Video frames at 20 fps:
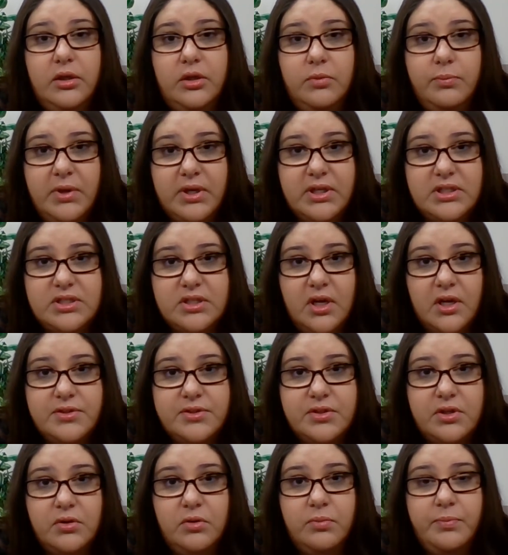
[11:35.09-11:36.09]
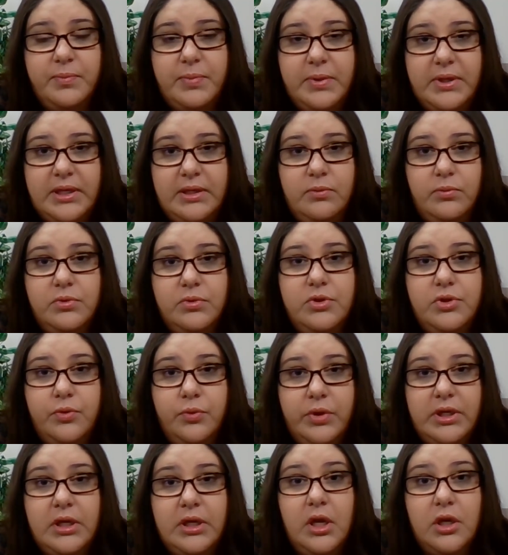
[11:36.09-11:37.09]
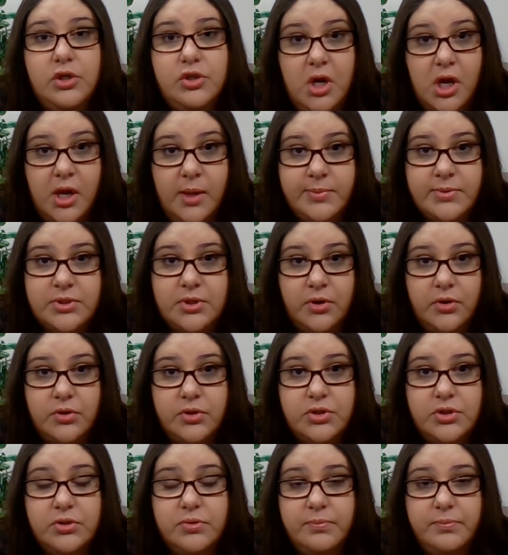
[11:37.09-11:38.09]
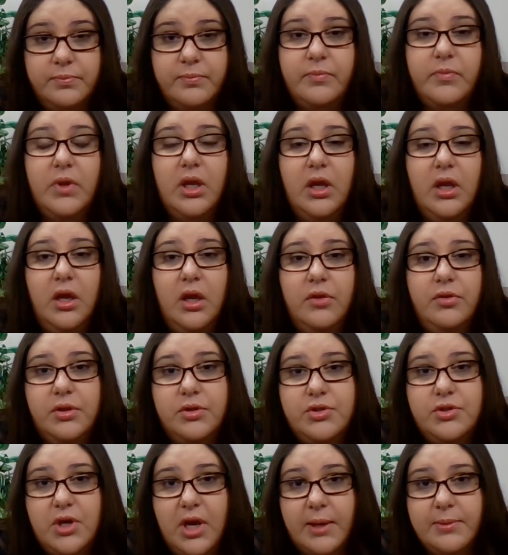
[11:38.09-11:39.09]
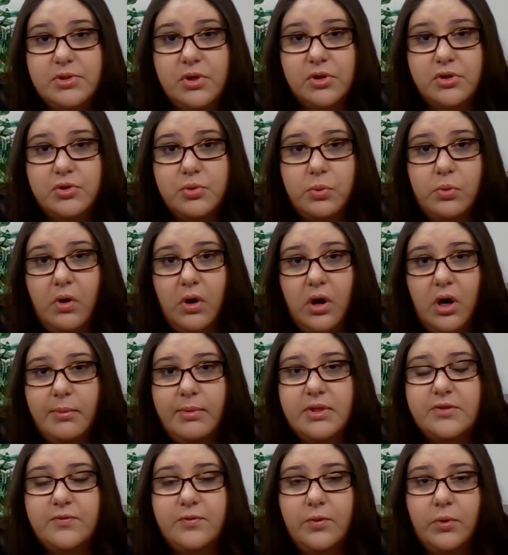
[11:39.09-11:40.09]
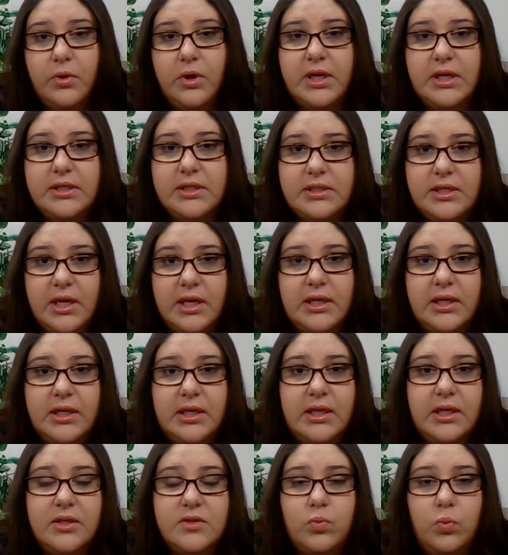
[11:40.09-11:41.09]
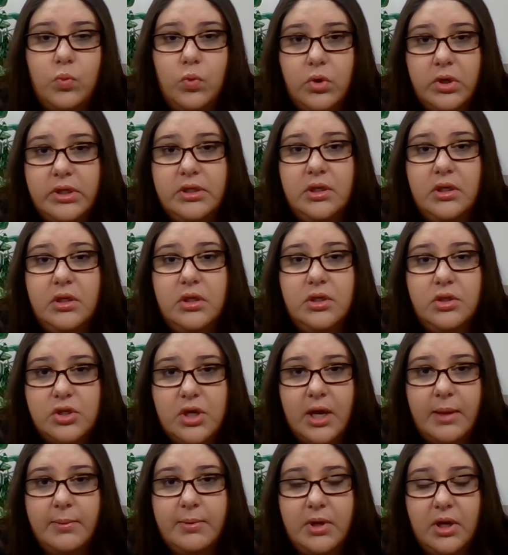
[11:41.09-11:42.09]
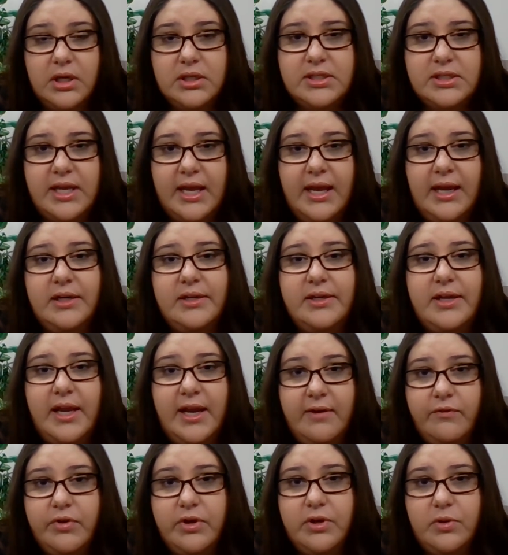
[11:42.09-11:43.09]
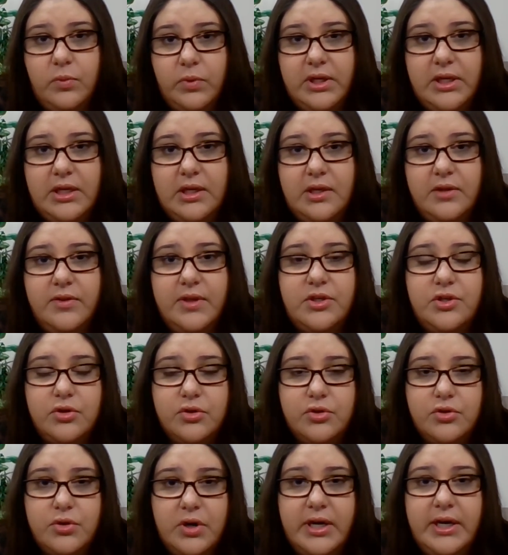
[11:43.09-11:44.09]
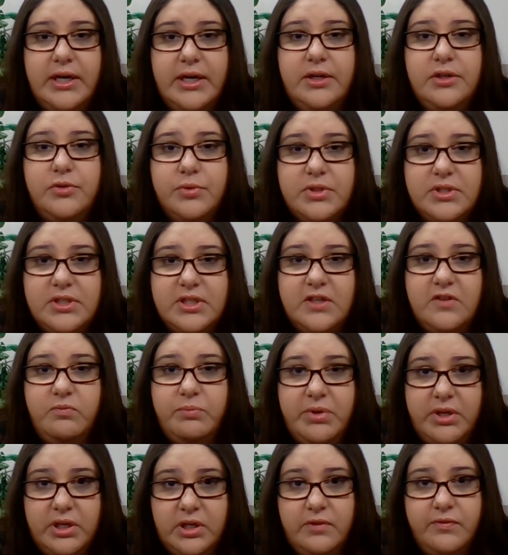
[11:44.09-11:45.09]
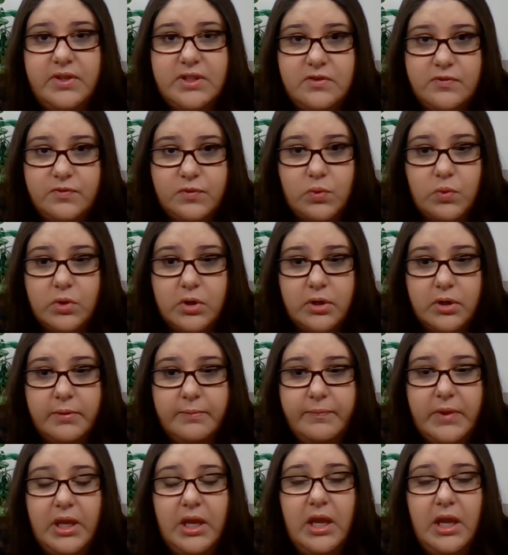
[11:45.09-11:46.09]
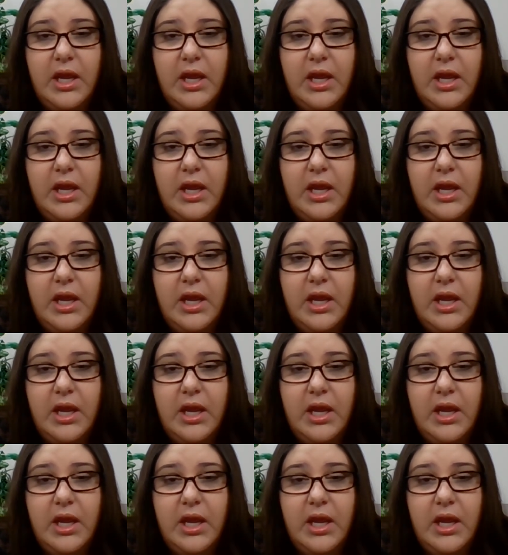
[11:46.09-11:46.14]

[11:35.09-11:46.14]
You must also be doing job search. The job search requirements for Kentucky is one job contact every week that you're trying to receive benefits for.